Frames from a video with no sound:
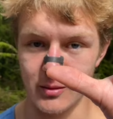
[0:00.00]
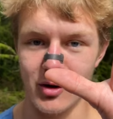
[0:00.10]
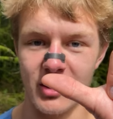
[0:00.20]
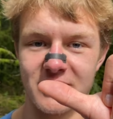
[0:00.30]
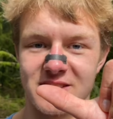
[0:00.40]

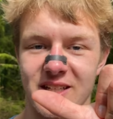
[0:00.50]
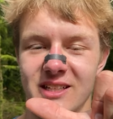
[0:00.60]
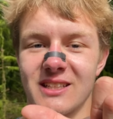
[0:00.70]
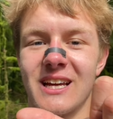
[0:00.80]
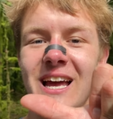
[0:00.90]
about in a
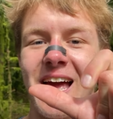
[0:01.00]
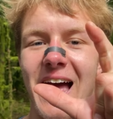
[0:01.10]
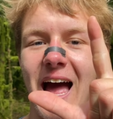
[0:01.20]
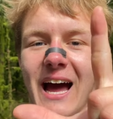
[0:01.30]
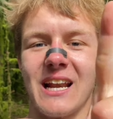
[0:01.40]
second,
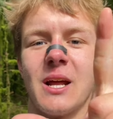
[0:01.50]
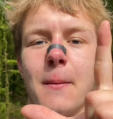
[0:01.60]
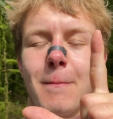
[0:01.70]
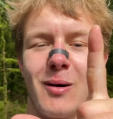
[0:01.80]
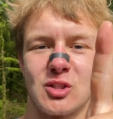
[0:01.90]
and
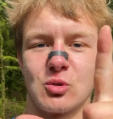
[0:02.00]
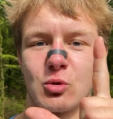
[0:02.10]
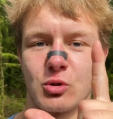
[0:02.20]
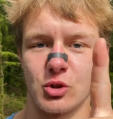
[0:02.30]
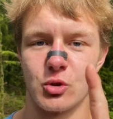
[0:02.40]
muscle
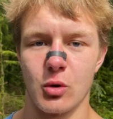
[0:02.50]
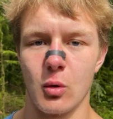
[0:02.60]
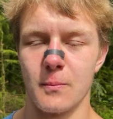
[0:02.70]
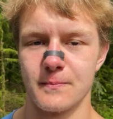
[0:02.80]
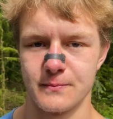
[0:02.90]
control,
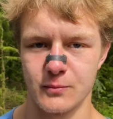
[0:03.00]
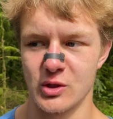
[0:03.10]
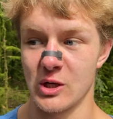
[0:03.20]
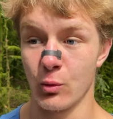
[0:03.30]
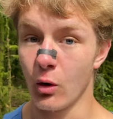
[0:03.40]

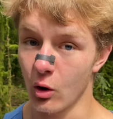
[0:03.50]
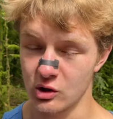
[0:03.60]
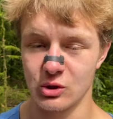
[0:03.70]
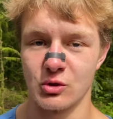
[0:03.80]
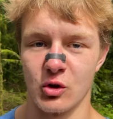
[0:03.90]
which I will
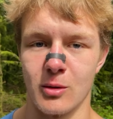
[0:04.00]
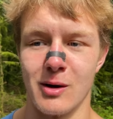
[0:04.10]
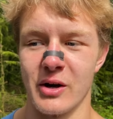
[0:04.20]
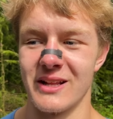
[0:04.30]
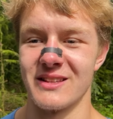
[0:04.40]
also talk
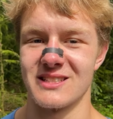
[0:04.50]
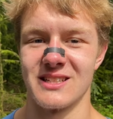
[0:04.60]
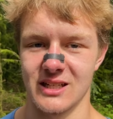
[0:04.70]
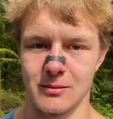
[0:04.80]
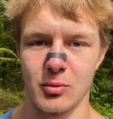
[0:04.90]
about in the
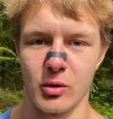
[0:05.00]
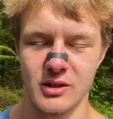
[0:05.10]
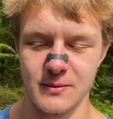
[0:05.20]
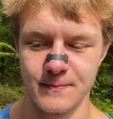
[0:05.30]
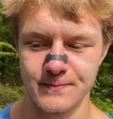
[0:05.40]
second
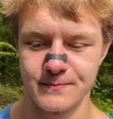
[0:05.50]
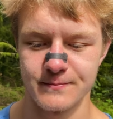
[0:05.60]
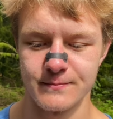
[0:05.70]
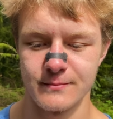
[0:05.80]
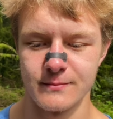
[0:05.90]
point.
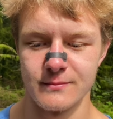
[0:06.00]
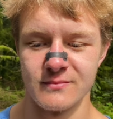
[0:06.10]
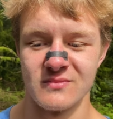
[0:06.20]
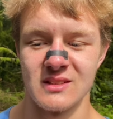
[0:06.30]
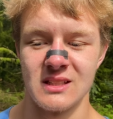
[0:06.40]

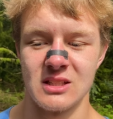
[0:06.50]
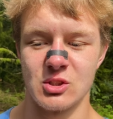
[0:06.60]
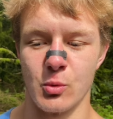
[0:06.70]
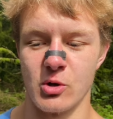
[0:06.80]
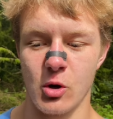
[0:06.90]

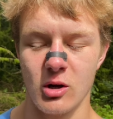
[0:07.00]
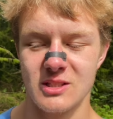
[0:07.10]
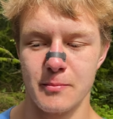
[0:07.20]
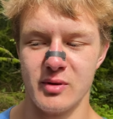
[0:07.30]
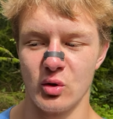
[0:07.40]
So we're
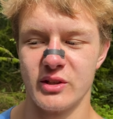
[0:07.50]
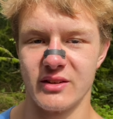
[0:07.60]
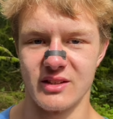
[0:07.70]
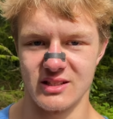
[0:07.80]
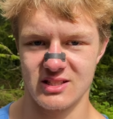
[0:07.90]
not
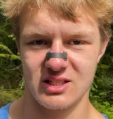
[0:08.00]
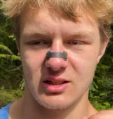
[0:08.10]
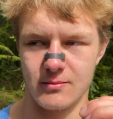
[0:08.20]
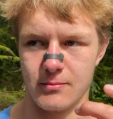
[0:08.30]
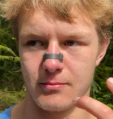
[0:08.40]
building this
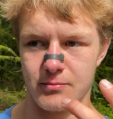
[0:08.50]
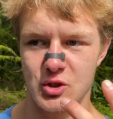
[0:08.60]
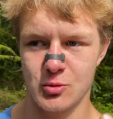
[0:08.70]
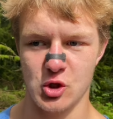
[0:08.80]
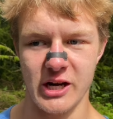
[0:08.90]

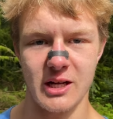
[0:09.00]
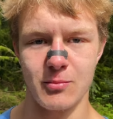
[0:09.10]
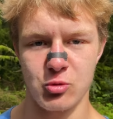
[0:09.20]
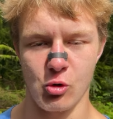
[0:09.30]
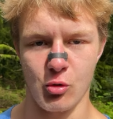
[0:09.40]
training
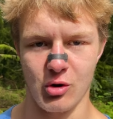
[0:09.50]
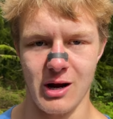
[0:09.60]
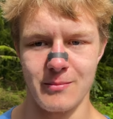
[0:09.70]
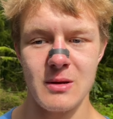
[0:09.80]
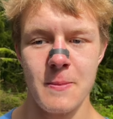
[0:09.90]

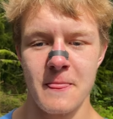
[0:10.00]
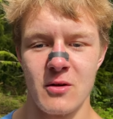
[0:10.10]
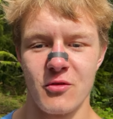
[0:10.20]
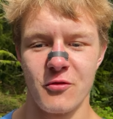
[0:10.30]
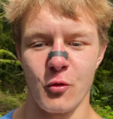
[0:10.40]
program
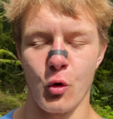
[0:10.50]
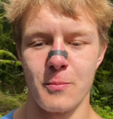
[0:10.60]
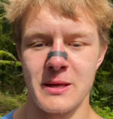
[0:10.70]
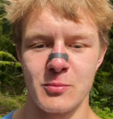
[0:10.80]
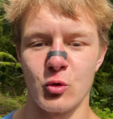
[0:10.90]
for
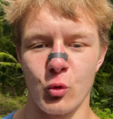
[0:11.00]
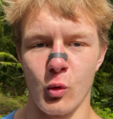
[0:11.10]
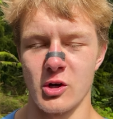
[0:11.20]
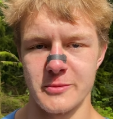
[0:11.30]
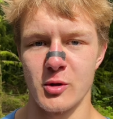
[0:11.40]
people who
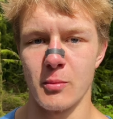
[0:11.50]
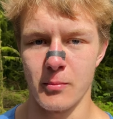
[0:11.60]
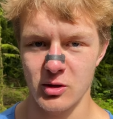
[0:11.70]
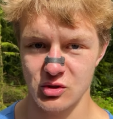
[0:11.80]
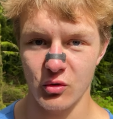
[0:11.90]
want to build
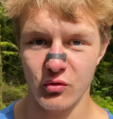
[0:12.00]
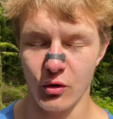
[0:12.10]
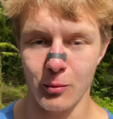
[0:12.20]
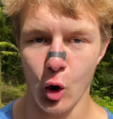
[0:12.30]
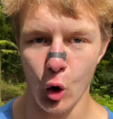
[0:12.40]
muscle
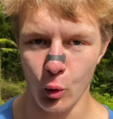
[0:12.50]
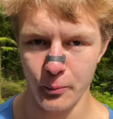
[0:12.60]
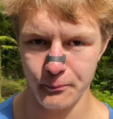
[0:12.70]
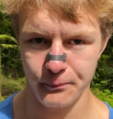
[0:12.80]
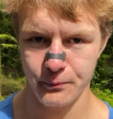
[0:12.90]
from home.
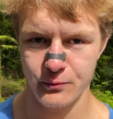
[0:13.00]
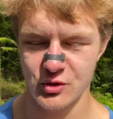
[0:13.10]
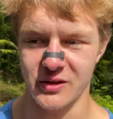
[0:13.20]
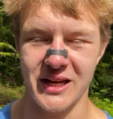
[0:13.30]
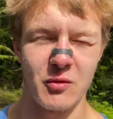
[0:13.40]

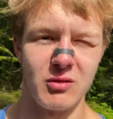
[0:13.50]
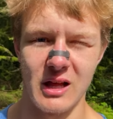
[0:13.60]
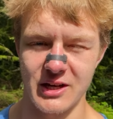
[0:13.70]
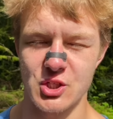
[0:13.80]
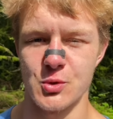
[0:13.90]
So I kind of
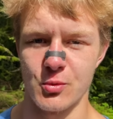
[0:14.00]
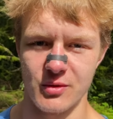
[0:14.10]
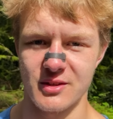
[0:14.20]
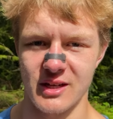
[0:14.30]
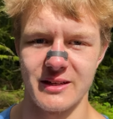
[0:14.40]
lied to you in
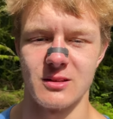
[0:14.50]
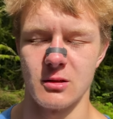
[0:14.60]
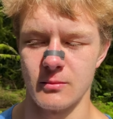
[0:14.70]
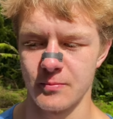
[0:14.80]
the title.